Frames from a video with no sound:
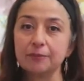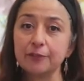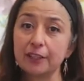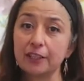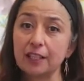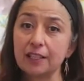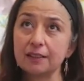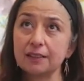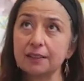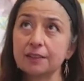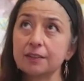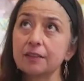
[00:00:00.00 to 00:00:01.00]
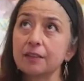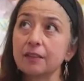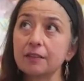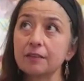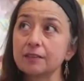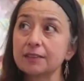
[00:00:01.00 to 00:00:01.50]
For the last
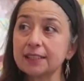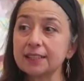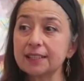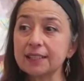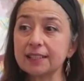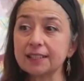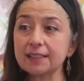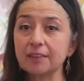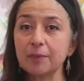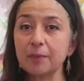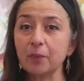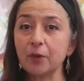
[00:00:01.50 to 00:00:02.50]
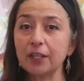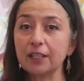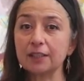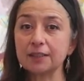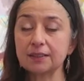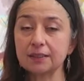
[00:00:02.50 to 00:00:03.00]
6 years, I've been
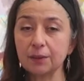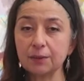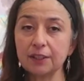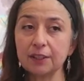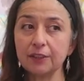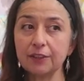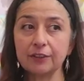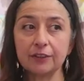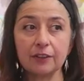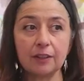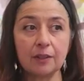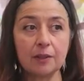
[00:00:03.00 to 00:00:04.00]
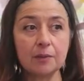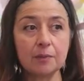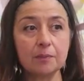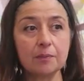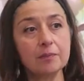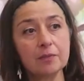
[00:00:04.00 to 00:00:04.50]
working solely
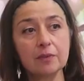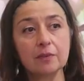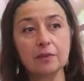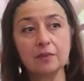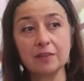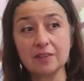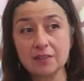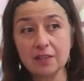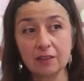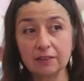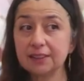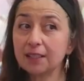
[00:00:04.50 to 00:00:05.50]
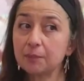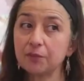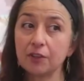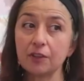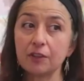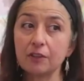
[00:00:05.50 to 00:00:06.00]
on this
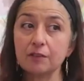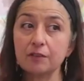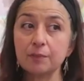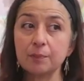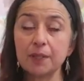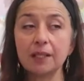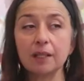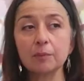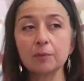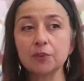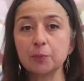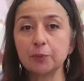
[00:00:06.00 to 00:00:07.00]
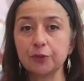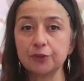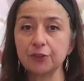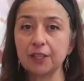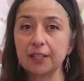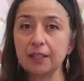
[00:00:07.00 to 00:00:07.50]
concept of being able to
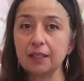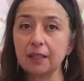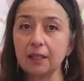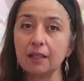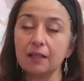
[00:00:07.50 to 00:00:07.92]
portray